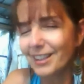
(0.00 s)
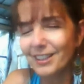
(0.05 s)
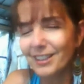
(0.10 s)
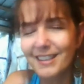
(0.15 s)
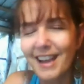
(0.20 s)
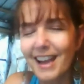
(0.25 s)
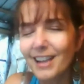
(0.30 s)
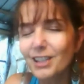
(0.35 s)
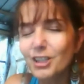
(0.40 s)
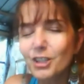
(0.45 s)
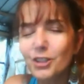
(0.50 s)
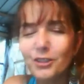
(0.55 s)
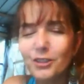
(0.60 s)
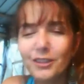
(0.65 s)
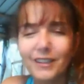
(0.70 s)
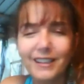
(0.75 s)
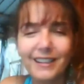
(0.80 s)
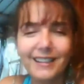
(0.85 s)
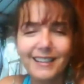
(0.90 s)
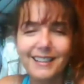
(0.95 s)
nature
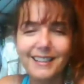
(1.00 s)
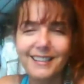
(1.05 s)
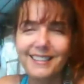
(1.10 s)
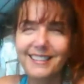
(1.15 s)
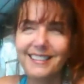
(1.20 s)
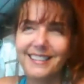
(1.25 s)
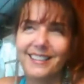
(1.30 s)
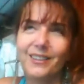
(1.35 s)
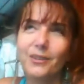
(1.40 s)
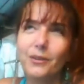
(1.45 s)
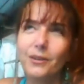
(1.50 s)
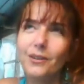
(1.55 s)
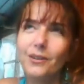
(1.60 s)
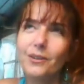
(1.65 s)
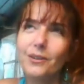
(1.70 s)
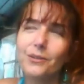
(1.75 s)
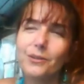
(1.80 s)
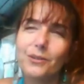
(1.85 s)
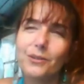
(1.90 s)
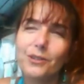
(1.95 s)
is
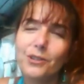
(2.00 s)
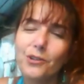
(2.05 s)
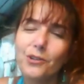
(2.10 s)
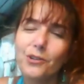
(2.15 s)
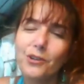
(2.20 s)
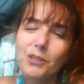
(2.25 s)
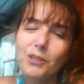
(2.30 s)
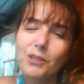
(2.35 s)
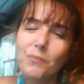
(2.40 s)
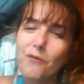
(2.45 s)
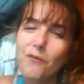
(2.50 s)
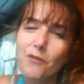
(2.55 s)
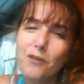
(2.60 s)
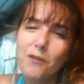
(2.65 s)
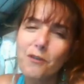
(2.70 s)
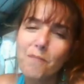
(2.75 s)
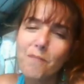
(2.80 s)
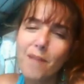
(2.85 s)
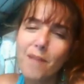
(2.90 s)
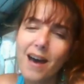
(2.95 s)
nourishment for
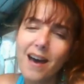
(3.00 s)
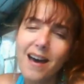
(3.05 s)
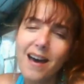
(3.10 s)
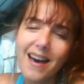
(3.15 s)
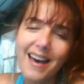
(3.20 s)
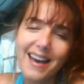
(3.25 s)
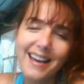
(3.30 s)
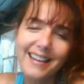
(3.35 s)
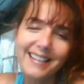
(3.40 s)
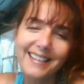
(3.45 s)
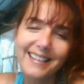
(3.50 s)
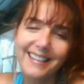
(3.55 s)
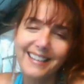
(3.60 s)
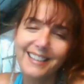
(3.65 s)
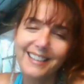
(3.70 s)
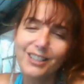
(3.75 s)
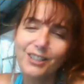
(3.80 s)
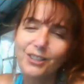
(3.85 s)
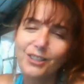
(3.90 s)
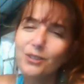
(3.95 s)
the mind, and
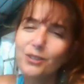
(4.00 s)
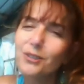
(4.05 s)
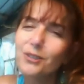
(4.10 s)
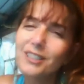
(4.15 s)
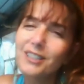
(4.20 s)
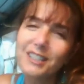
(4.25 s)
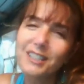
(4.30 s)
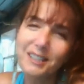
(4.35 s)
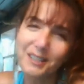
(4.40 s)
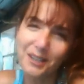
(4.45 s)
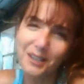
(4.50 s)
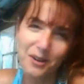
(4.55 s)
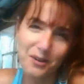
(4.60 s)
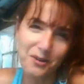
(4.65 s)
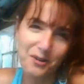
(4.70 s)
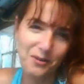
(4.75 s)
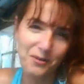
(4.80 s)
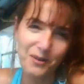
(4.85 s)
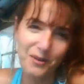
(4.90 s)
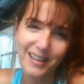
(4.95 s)
it soothes the
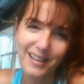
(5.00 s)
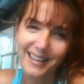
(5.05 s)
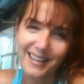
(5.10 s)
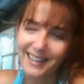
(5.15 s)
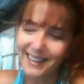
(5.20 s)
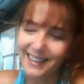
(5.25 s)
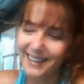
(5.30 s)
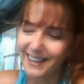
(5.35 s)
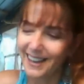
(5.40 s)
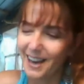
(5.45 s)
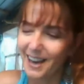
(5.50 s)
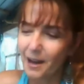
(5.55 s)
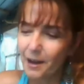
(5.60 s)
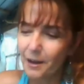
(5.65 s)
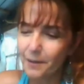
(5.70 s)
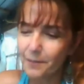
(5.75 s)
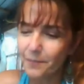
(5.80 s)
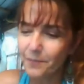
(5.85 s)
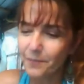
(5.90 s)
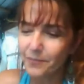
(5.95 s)
soul.
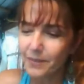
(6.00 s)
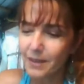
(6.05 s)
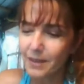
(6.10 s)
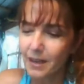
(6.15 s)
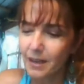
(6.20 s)
Open